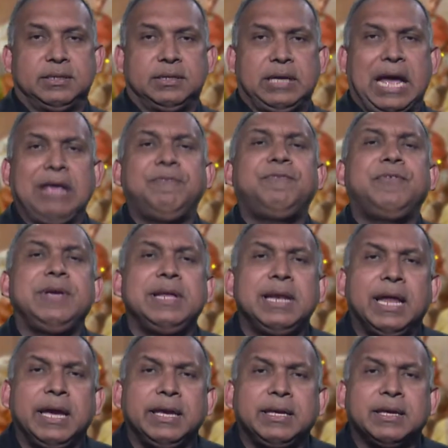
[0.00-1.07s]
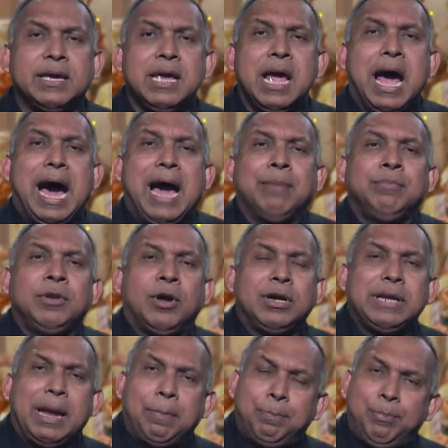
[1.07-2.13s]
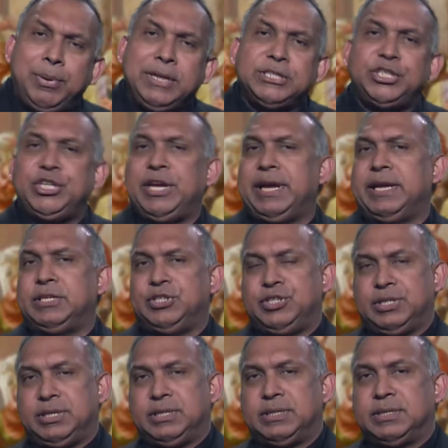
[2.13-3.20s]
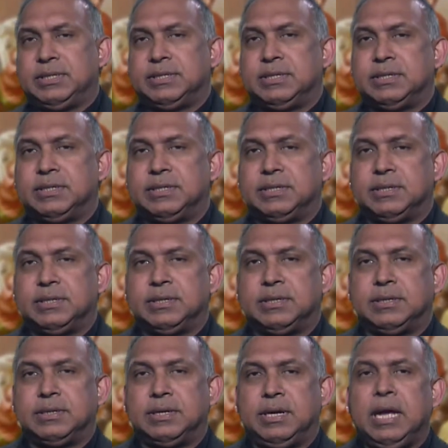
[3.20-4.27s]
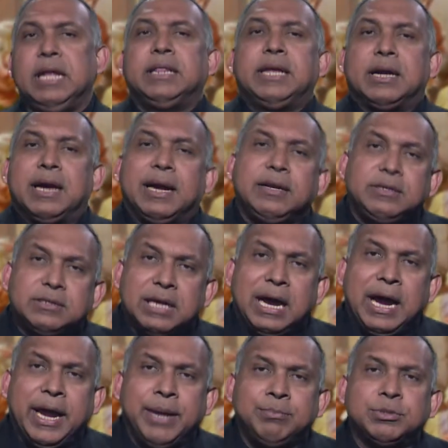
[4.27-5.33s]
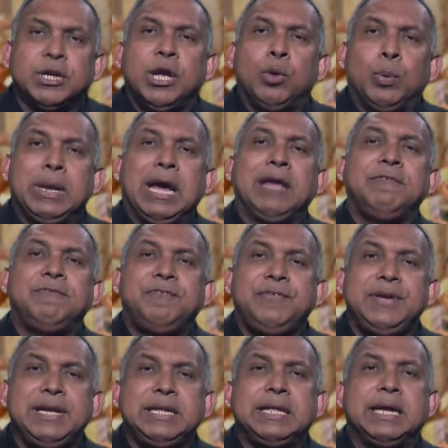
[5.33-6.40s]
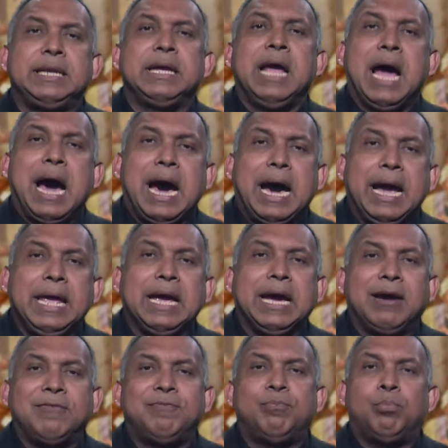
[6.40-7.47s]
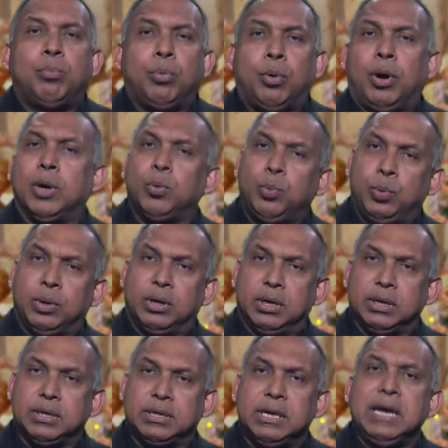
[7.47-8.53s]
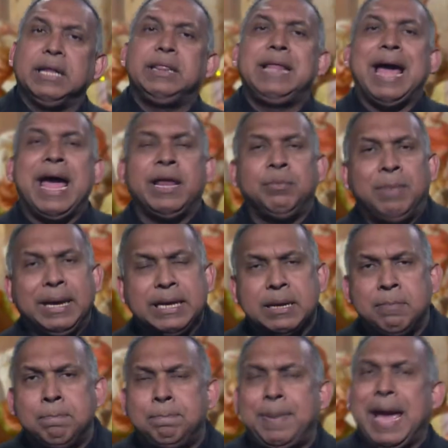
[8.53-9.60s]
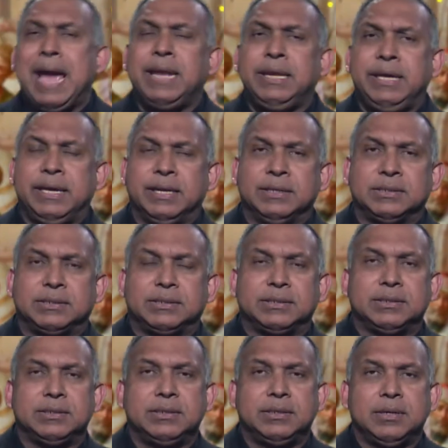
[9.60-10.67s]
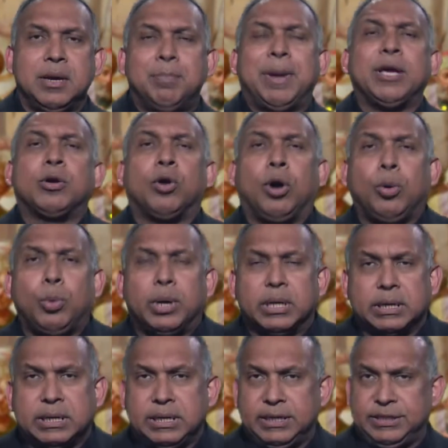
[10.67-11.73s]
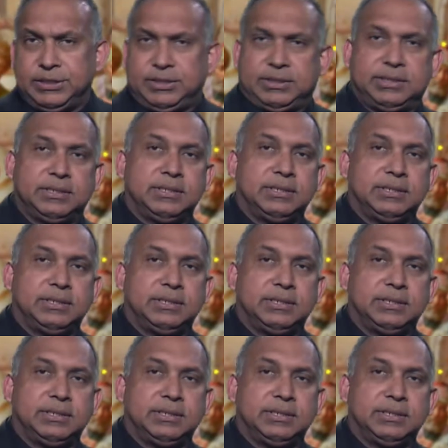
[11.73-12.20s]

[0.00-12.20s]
I feel like I'm not appreciated. There are times when I feel that I have more work than my companions, my coworkers.